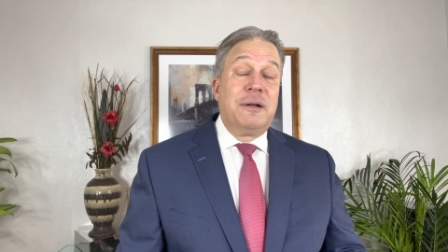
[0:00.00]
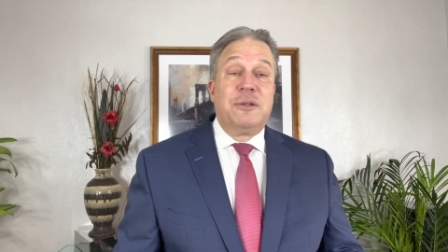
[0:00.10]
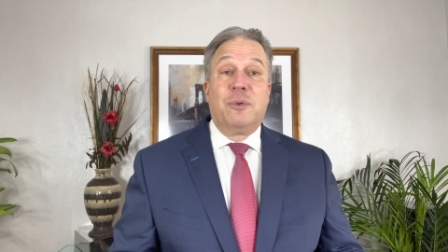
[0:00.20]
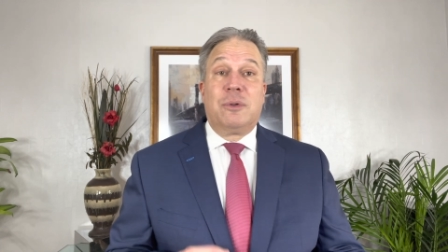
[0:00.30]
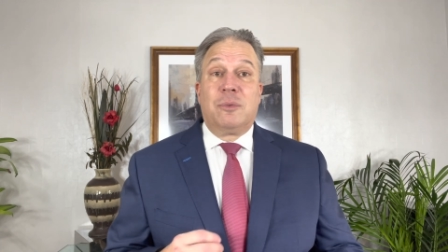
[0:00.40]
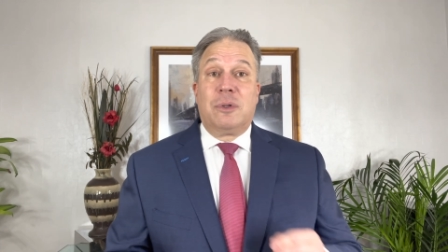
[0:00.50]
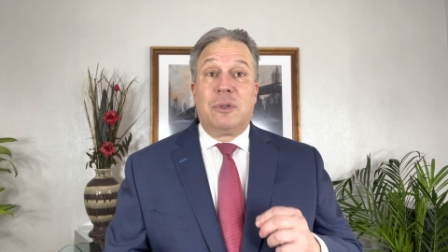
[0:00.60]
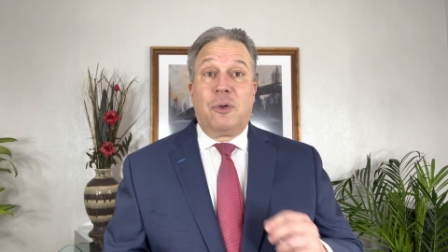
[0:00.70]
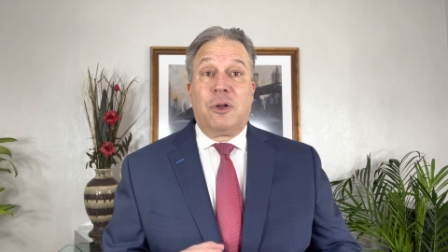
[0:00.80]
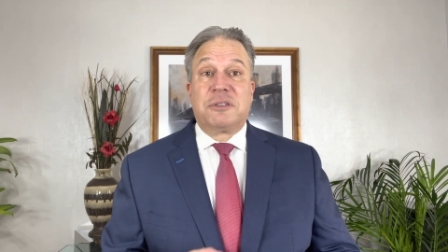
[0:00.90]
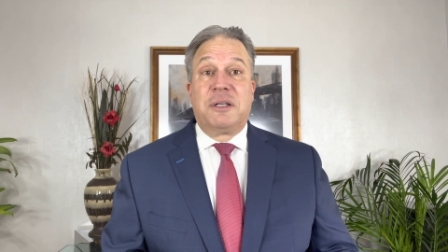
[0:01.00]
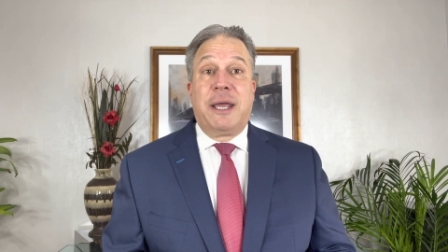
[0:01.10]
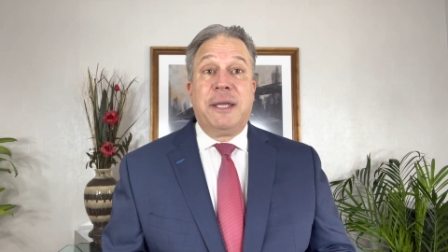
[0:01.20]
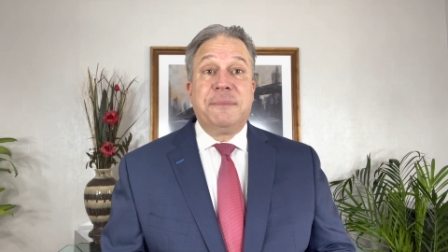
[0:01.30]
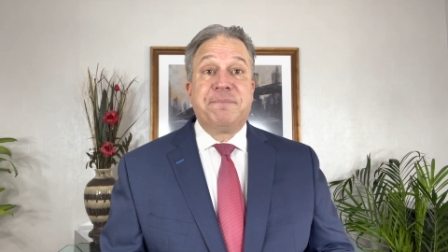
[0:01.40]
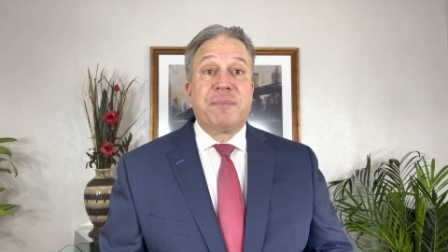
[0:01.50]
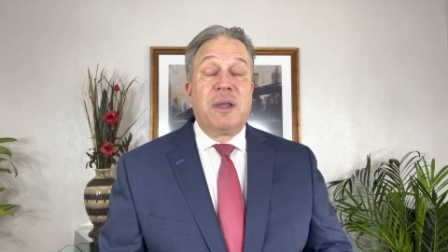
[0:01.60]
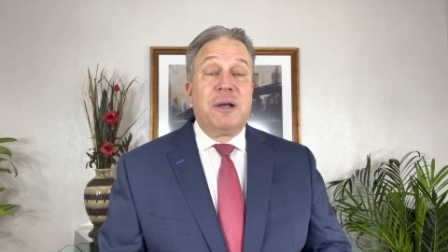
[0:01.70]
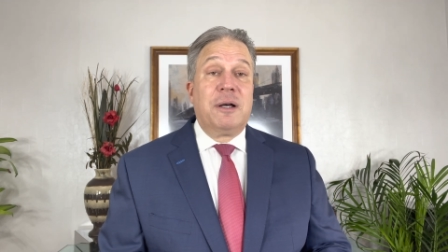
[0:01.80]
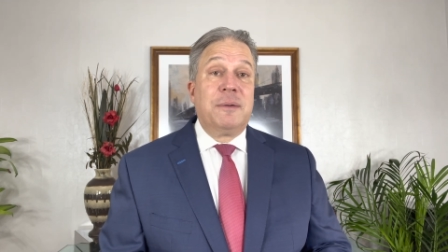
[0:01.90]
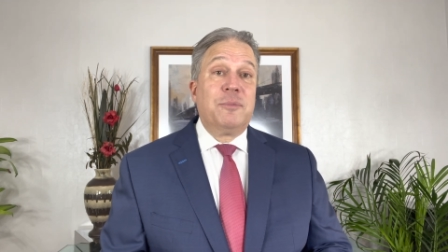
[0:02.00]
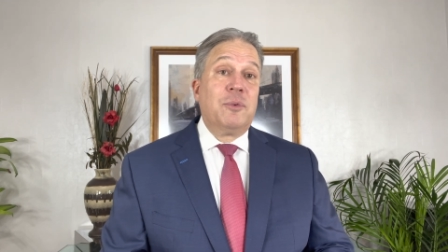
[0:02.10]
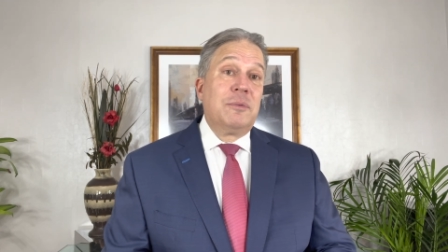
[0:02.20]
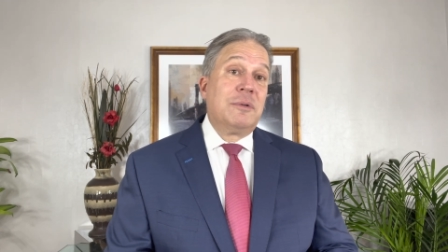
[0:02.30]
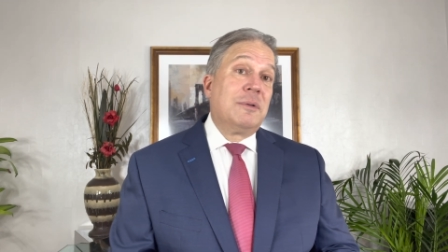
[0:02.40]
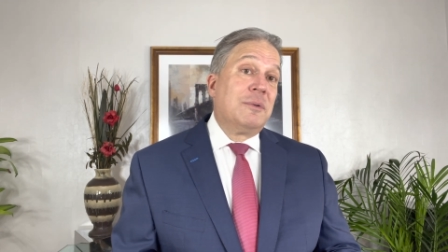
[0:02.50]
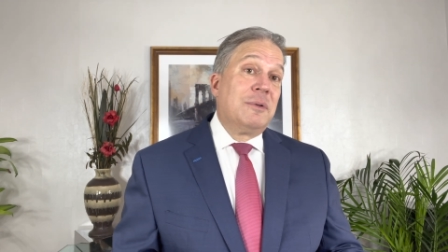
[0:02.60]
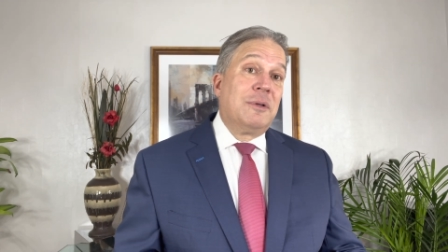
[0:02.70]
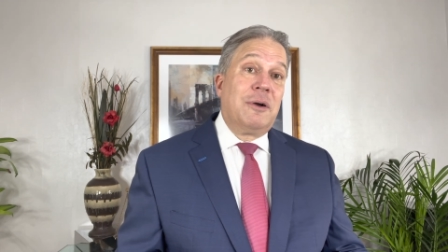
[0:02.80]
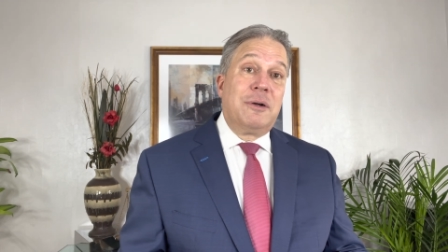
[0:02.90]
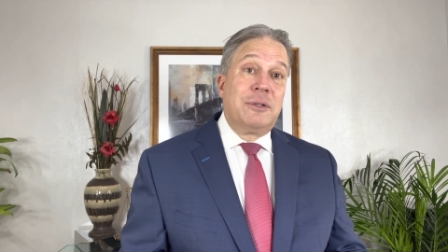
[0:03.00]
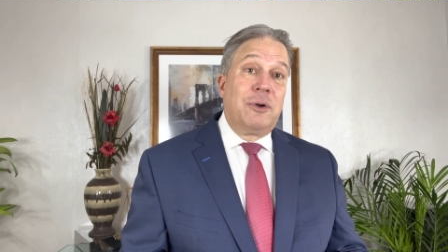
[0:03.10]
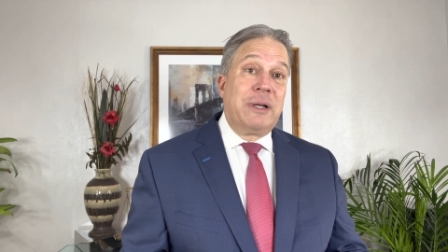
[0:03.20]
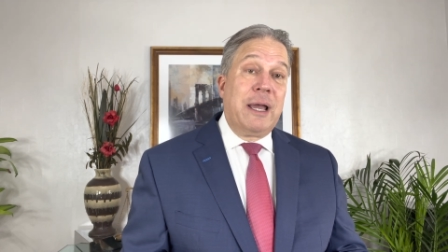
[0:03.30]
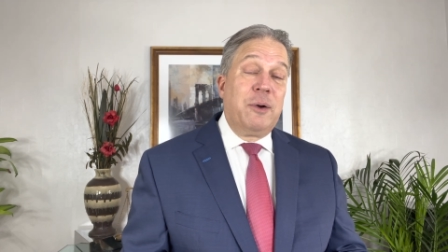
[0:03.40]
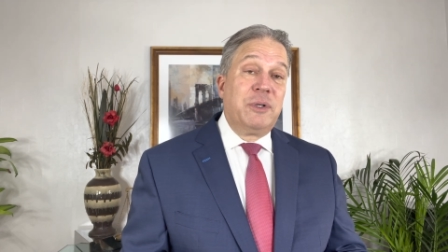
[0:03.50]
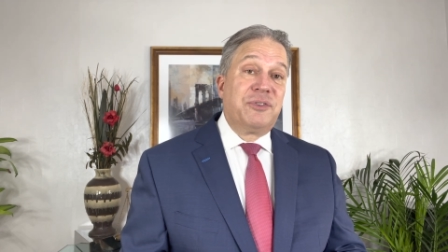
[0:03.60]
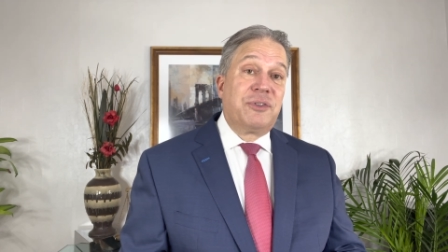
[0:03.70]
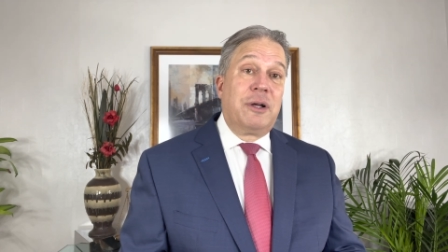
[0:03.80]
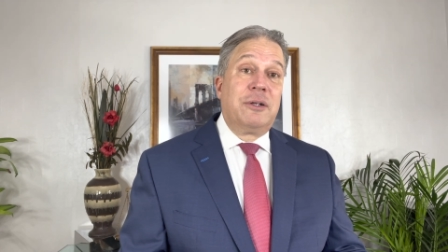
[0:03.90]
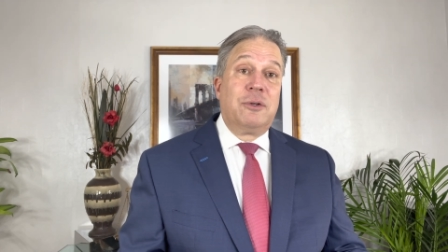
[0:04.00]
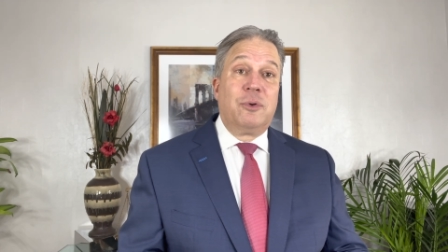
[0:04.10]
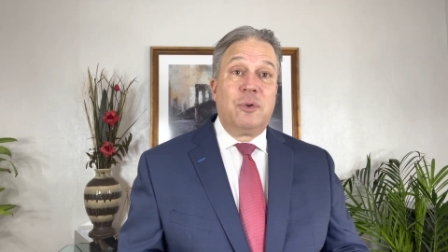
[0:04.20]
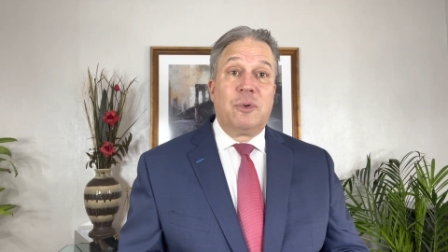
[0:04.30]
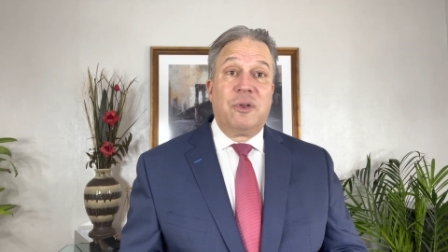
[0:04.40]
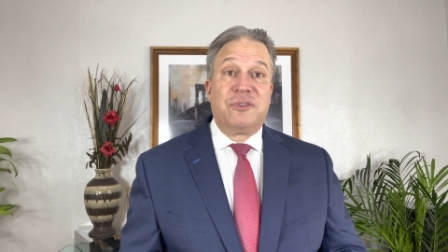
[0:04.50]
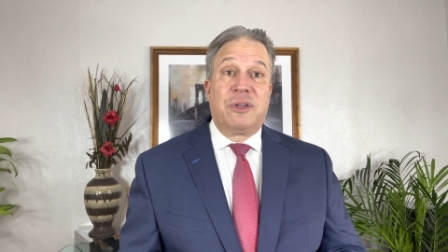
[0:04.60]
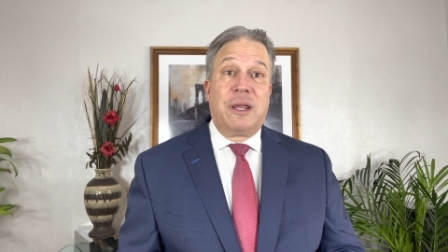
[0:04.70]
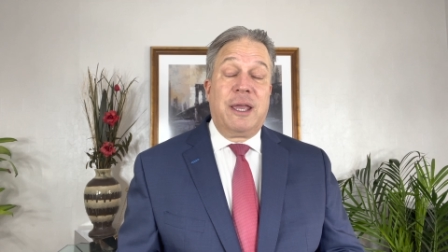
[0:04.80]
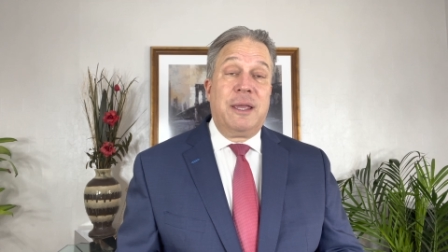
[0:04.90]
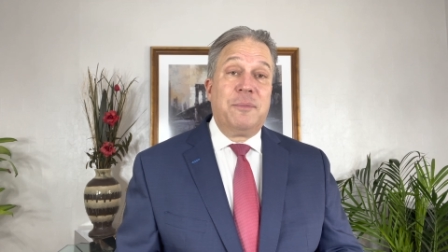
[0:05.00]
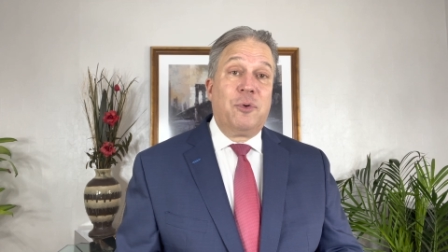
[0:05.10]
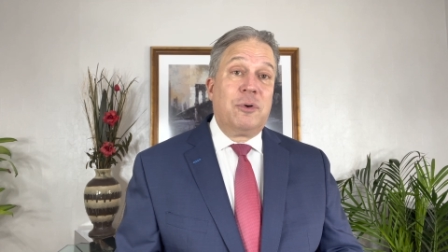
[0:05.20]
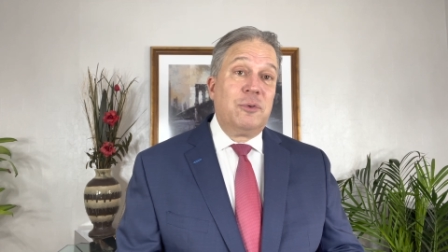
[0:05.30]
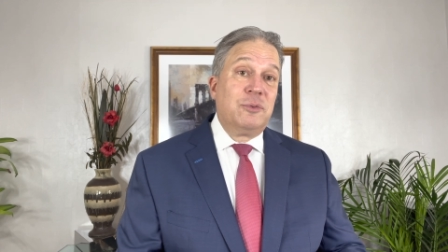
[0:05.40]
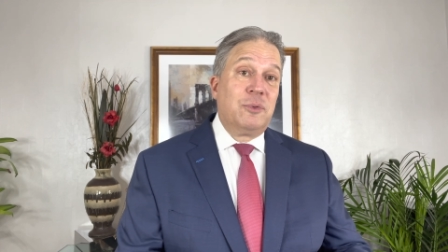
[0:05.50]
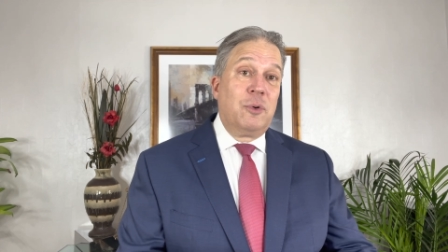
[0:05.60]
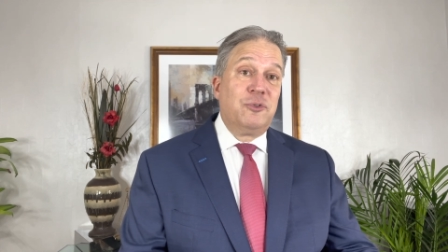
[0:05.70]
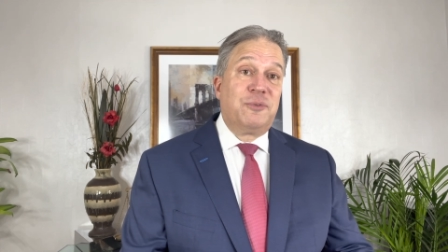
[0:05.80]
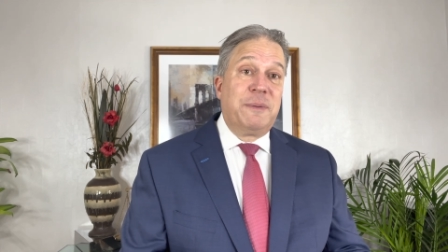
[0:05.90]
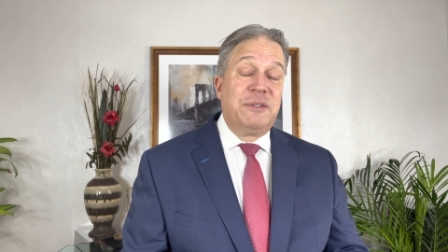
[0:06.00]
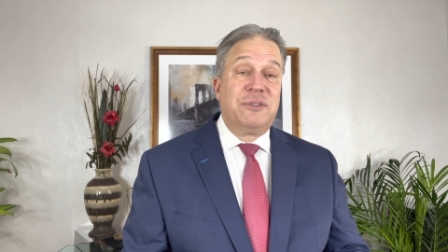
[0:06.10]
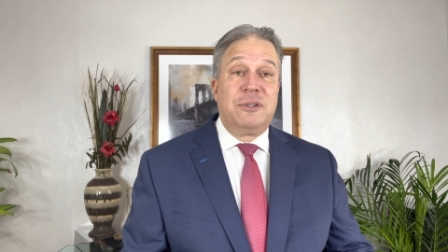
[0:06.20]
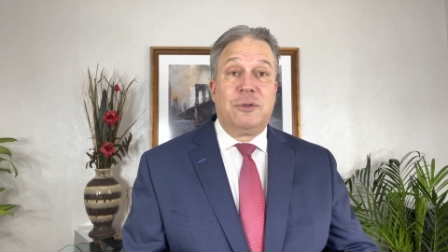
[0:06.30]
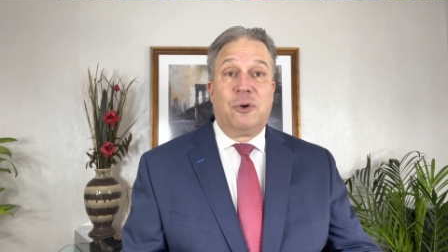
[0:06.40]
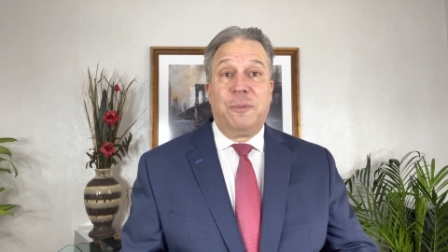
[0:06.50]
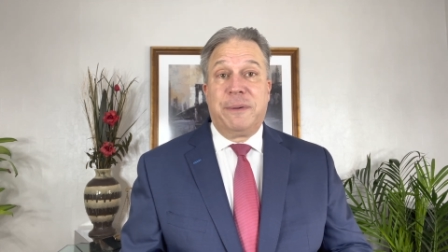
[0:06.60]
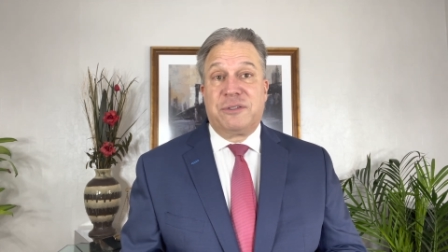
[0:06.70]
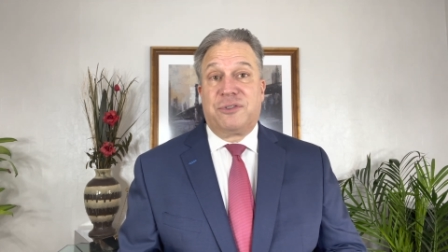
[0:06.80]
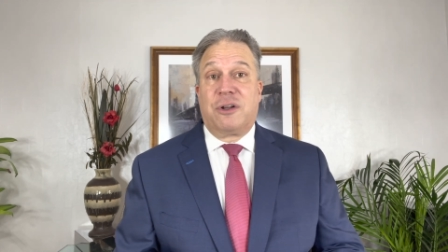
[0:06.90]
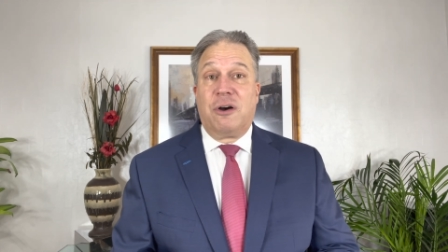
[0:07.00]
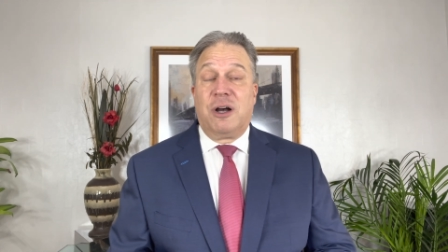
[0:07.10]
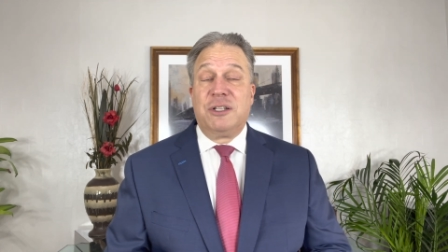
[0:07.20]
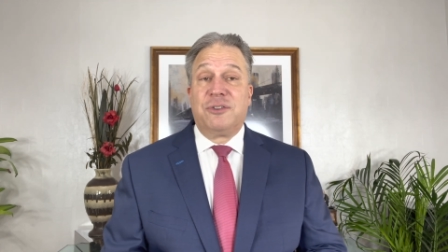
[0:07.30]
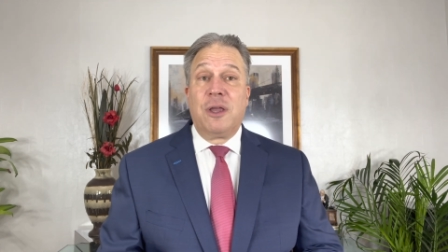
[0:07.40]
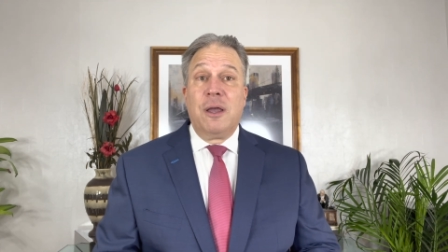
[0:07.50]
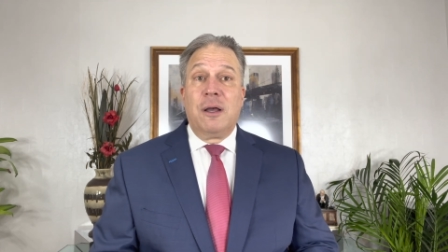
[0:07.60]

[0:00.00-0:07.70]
we'll alternate on how it's done, or who calls the name, or who spins it, or who picks the cards,